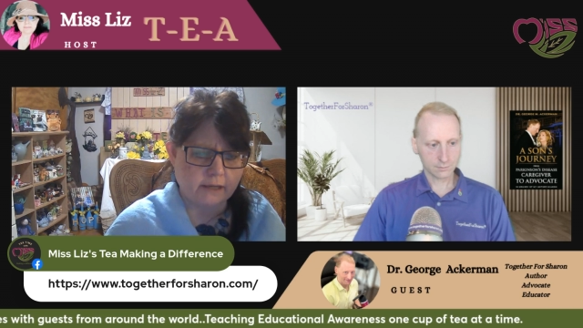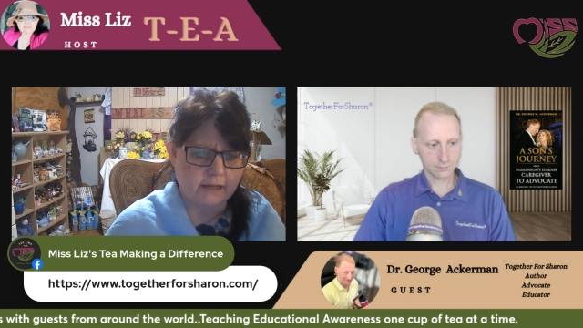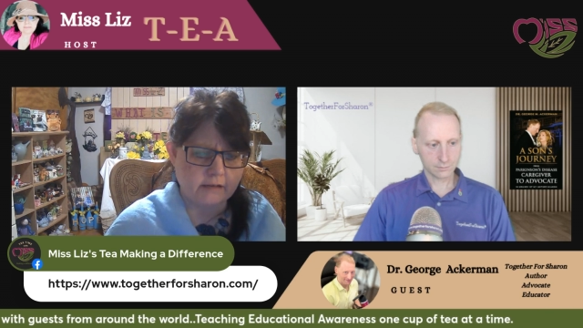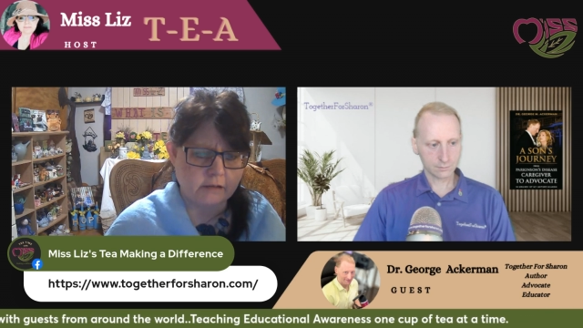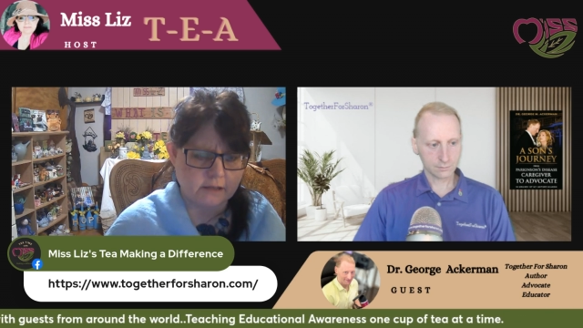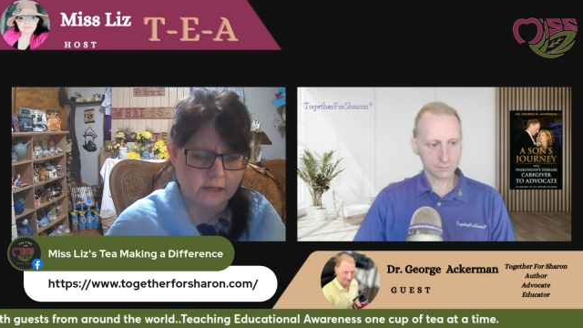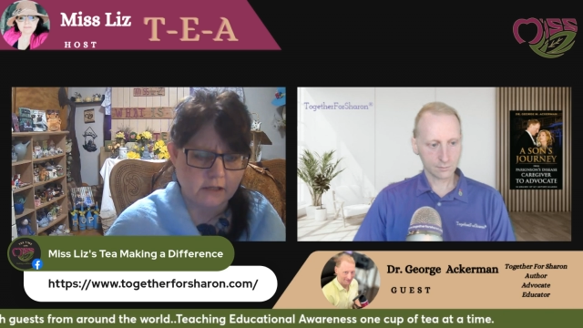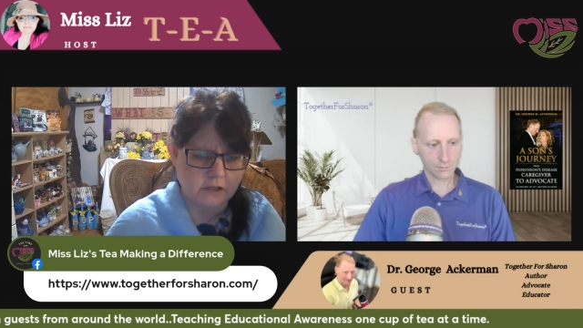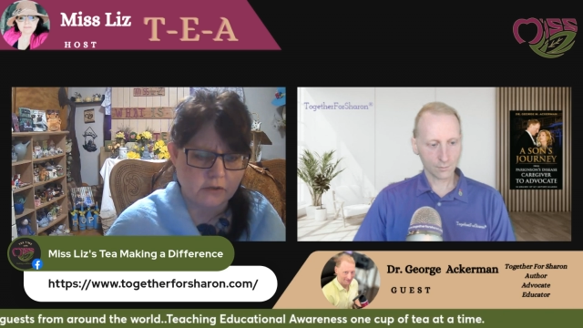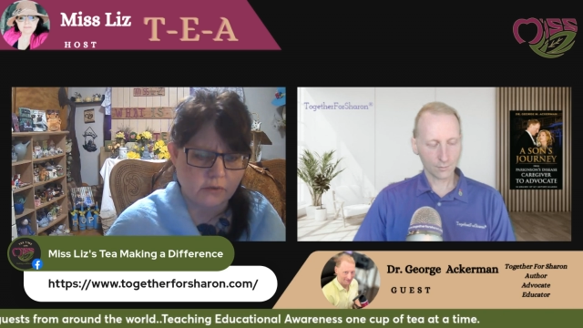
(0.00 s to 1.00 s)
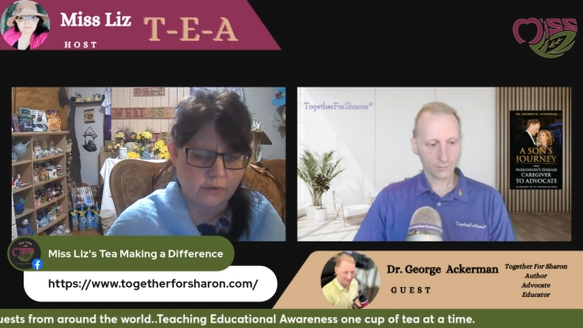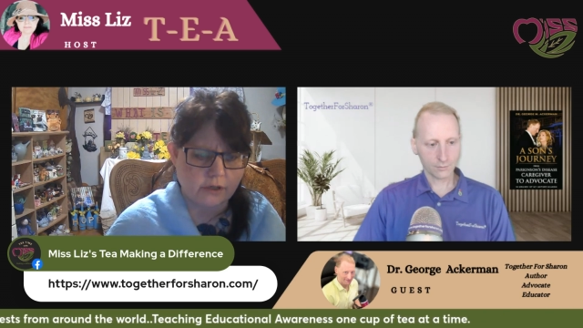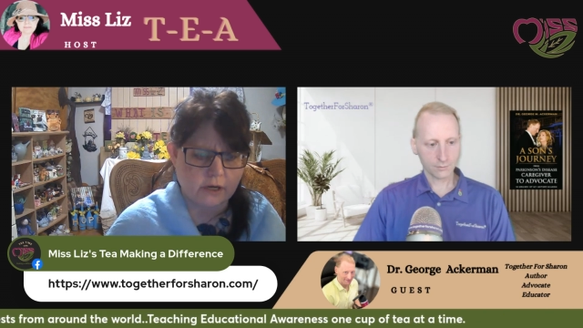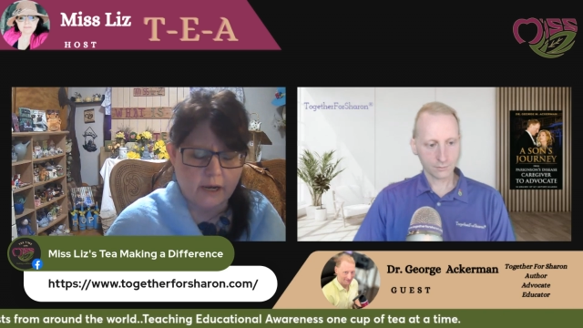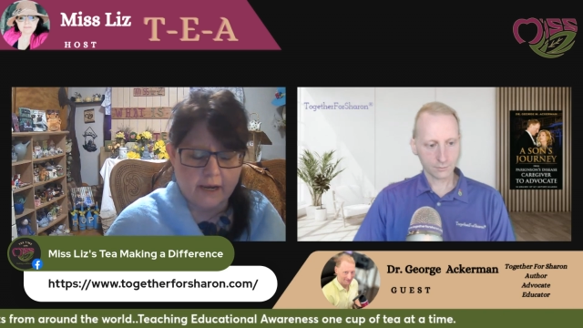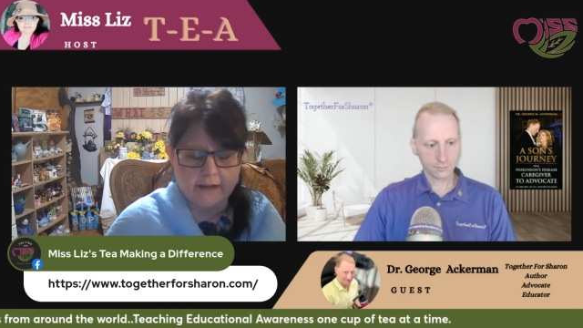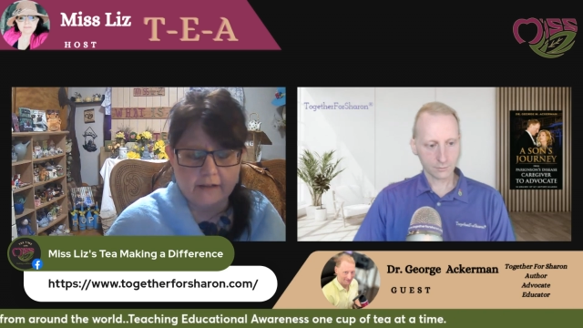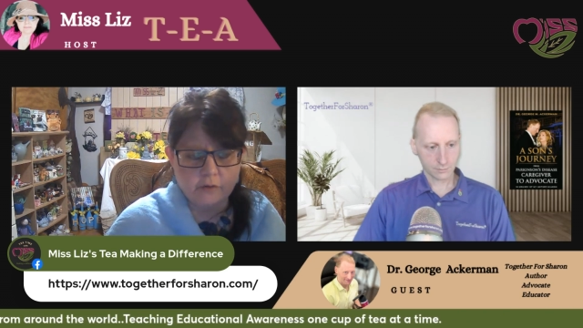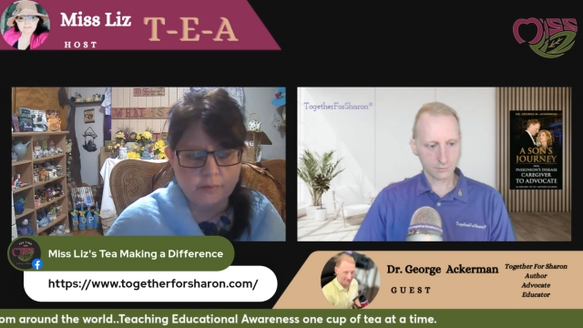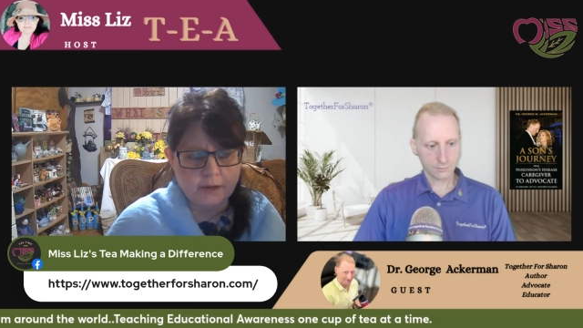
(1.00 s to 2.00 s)
Speaker 1: that son story
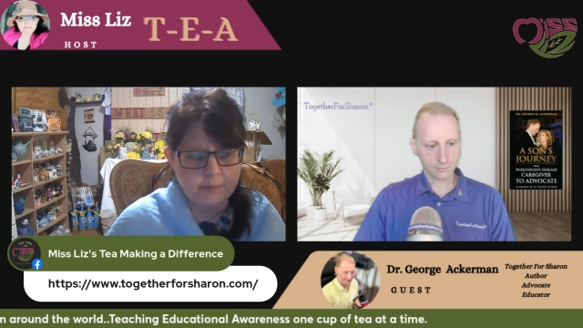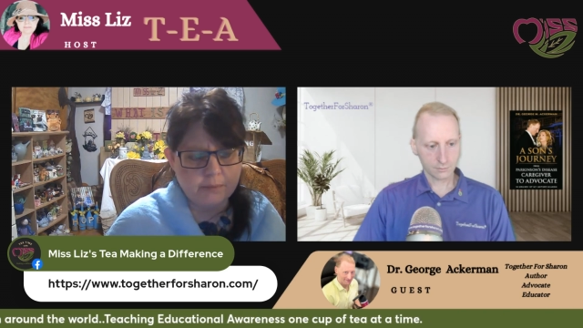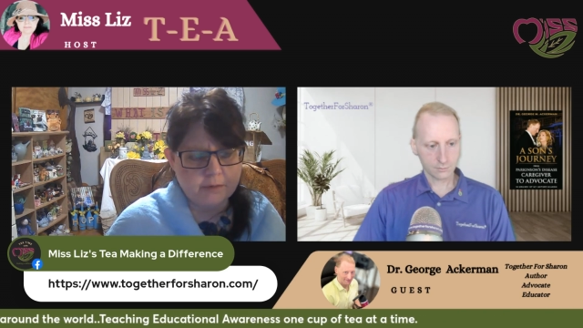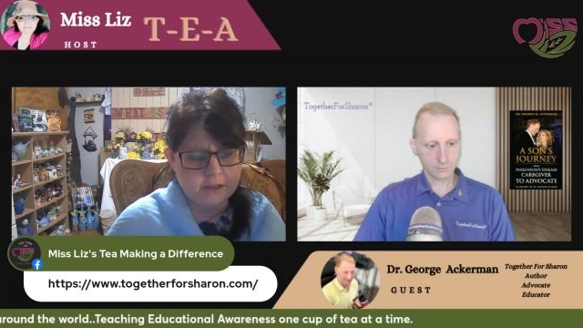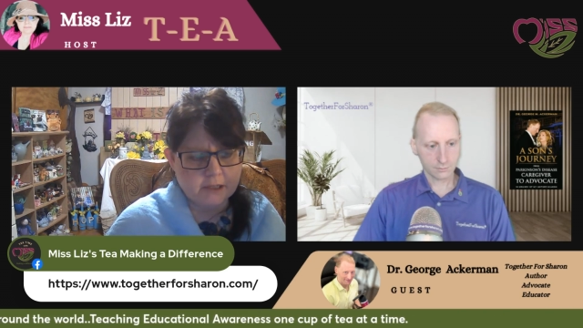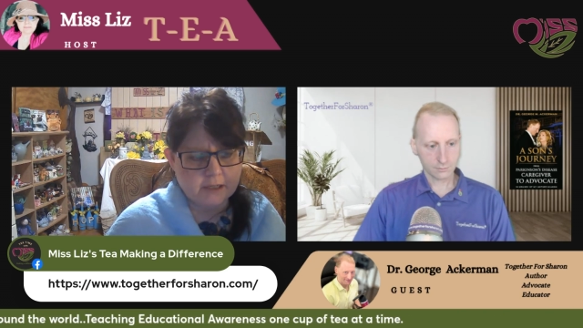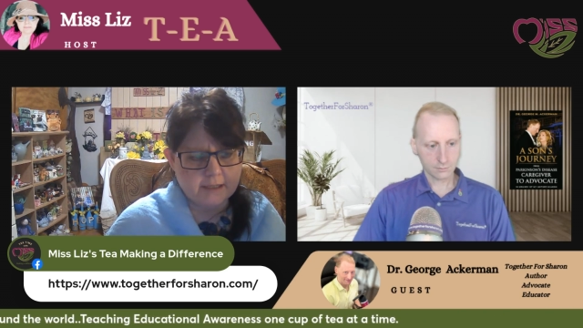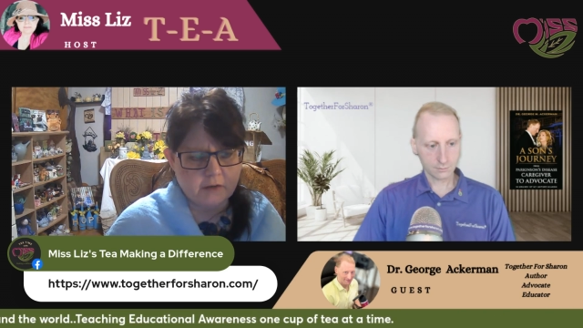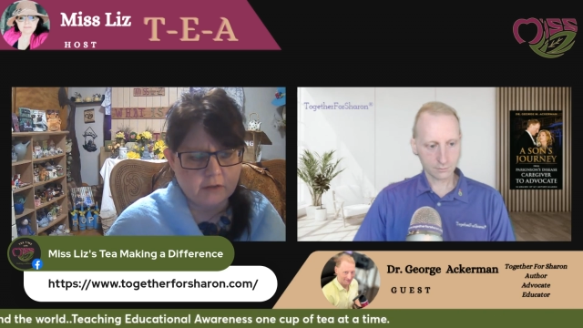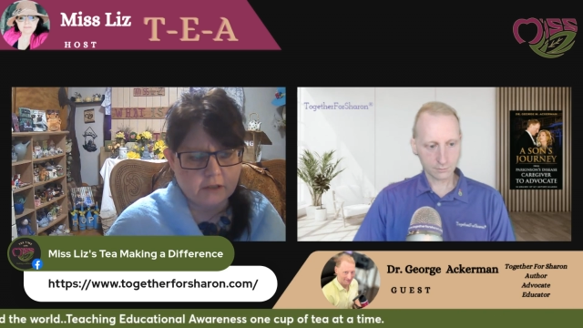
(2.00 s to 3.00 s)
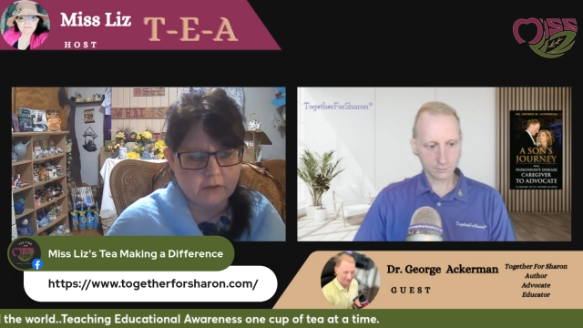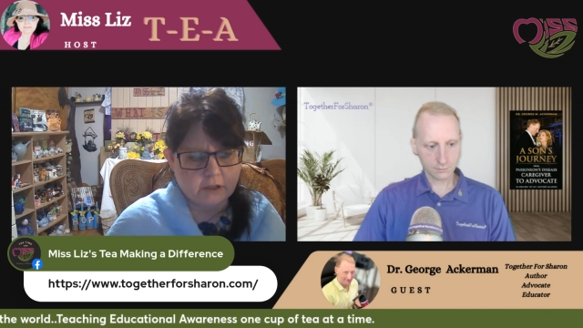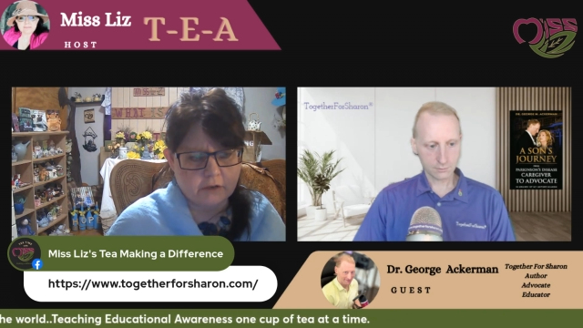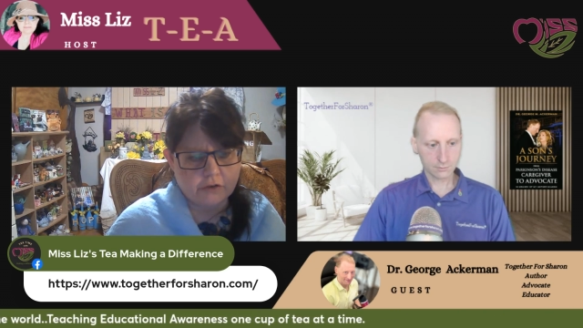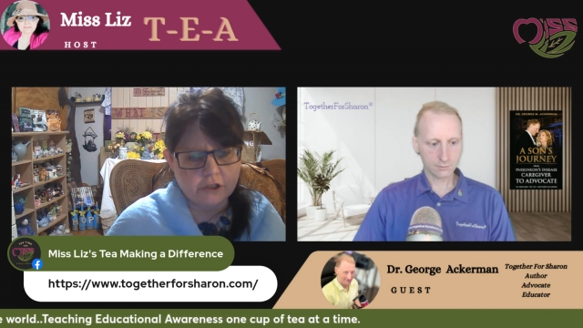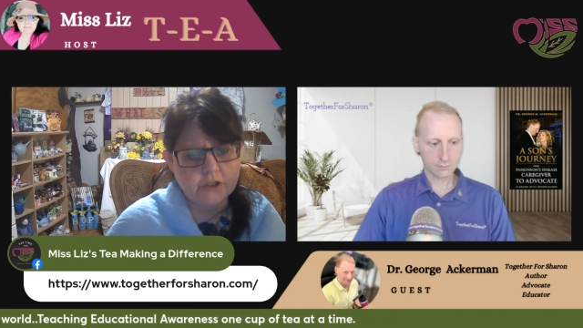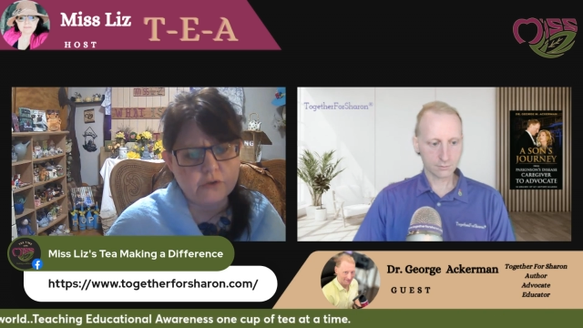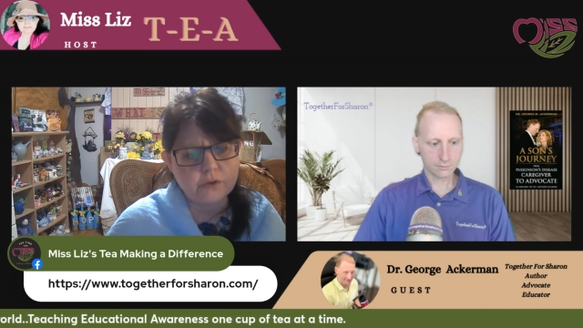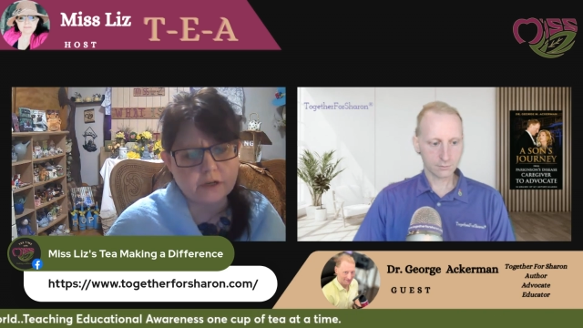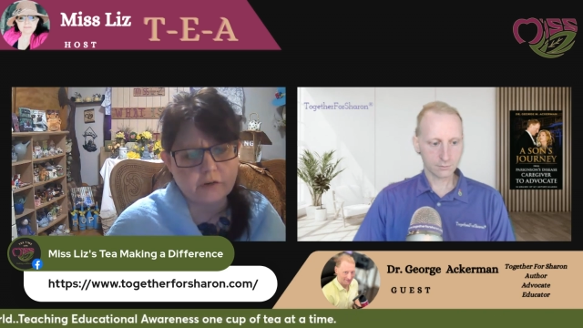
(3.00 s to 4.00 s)
and there might be sons out there that are
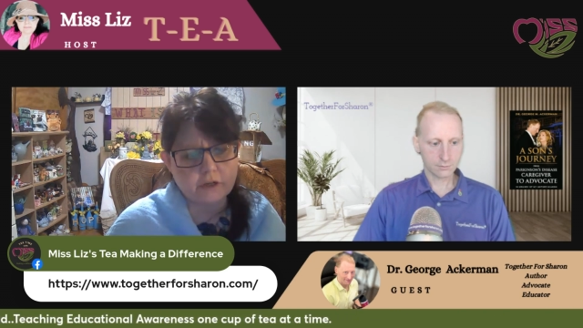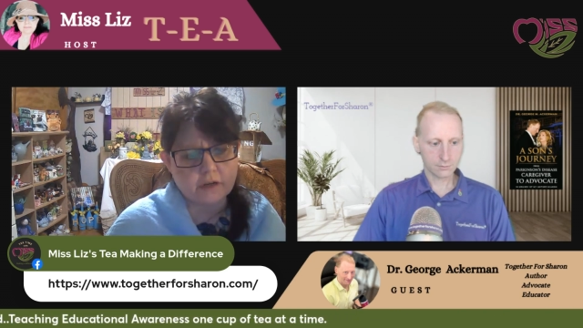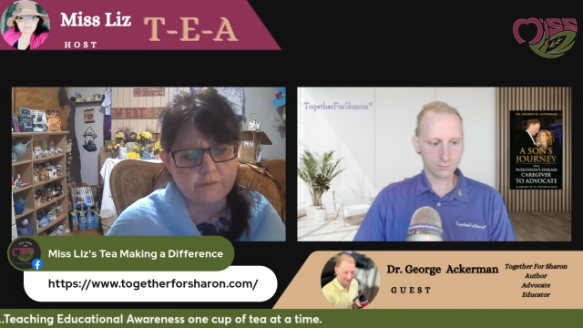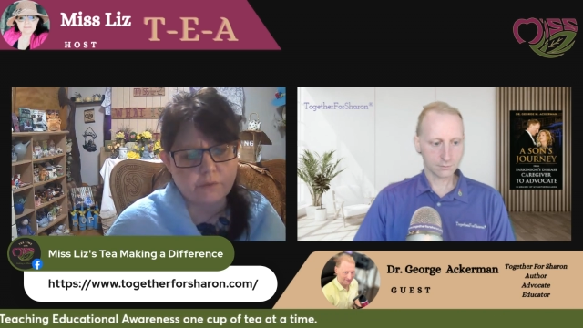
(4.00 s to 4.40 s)
just too scared to come